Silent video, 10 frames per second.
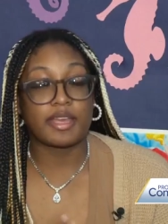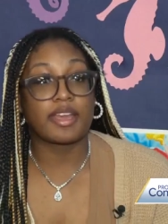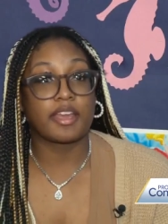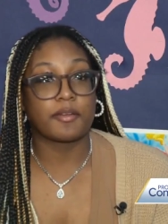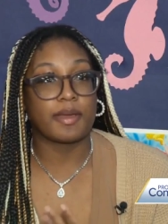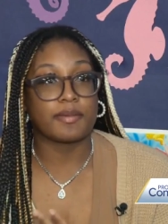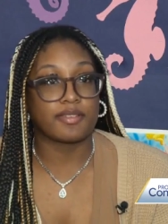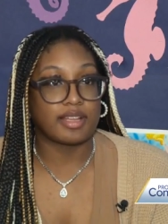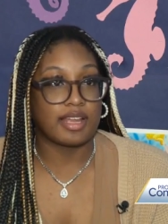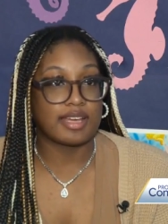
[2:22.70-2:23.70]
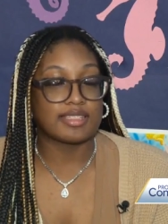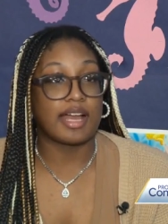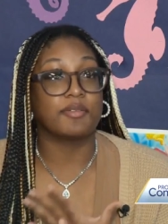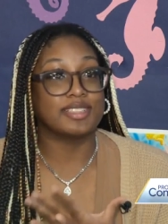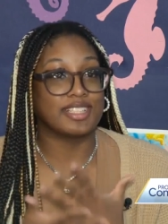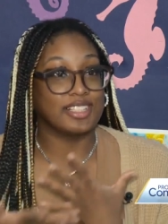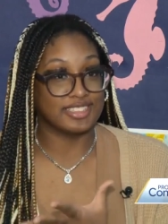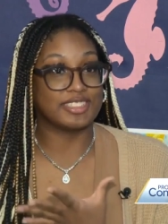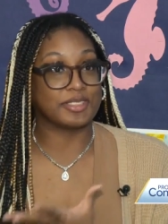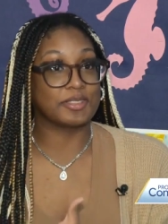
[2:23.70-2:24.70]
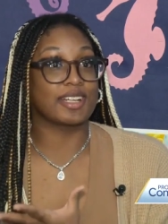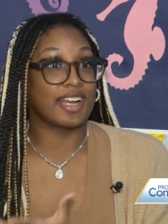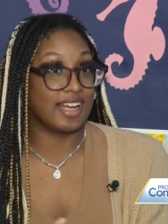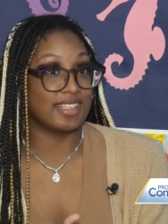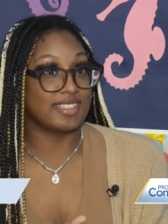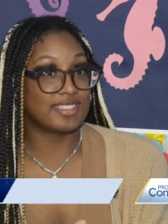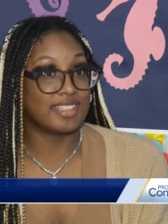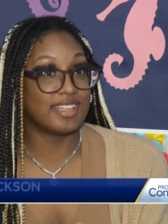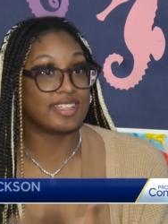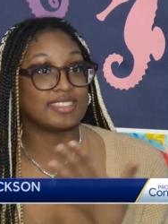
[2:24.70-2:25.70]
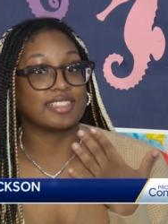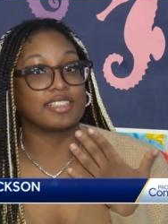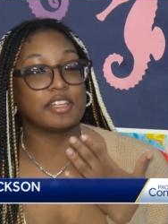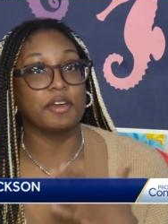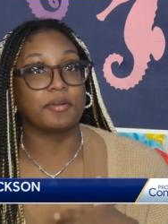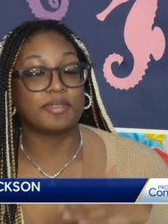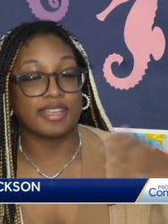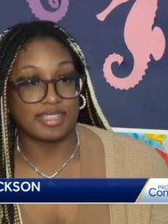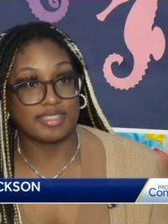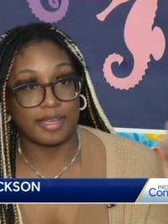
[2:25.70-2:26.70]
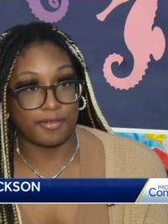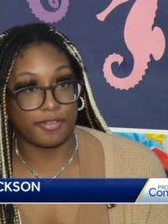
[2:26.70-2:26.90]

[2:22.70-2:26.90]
being here made me realize I wanted to also go to college to, you know, take the step